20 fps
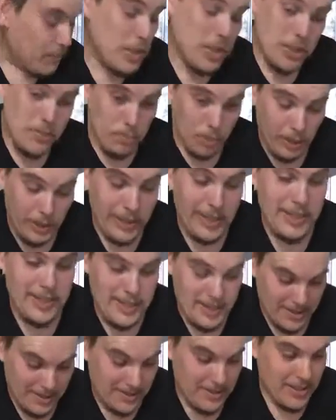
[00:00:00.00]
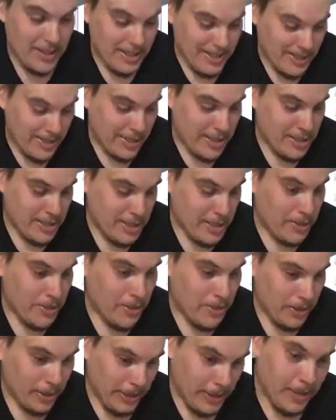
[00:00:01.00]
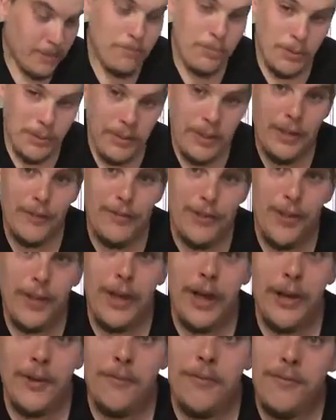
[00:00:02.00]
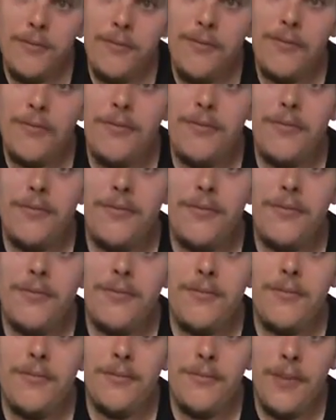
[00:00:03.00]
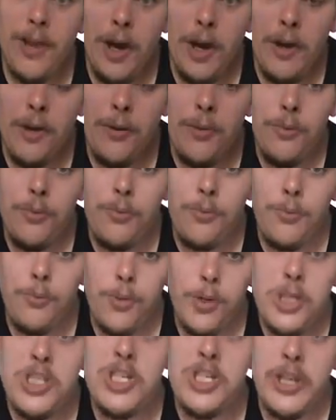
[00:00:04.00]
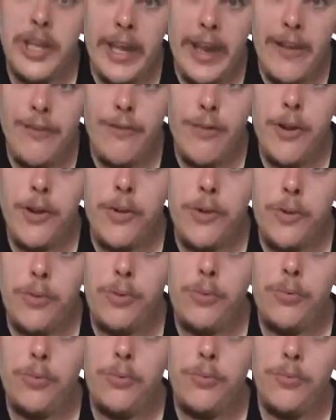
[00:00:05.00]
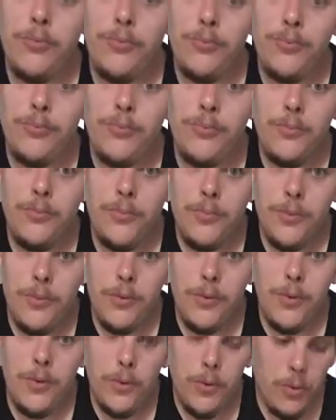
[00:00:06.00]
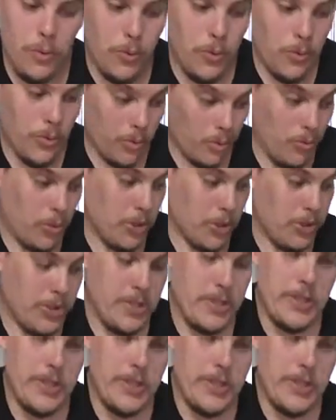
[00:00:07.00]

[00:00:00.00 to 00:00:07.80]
Just please, as I said earlier, if you don't know what you're gathering or what you